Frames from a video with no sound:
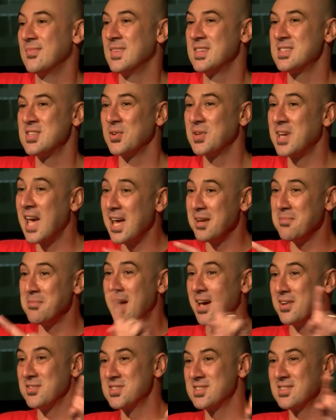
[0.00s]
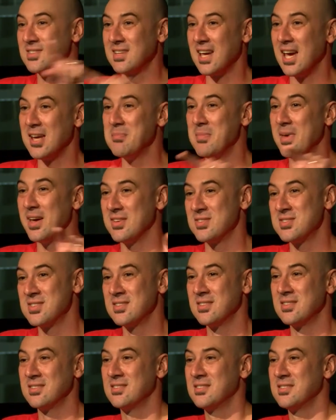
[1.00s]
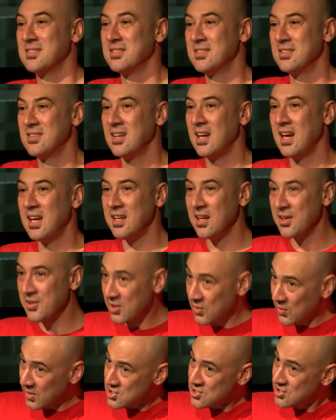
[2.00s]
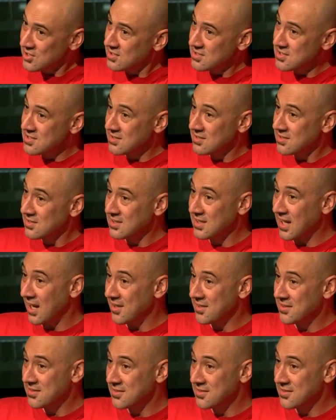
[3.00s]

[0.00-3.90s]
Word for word: So cat and mouse, cat and mouse. Any other questions? Yeah.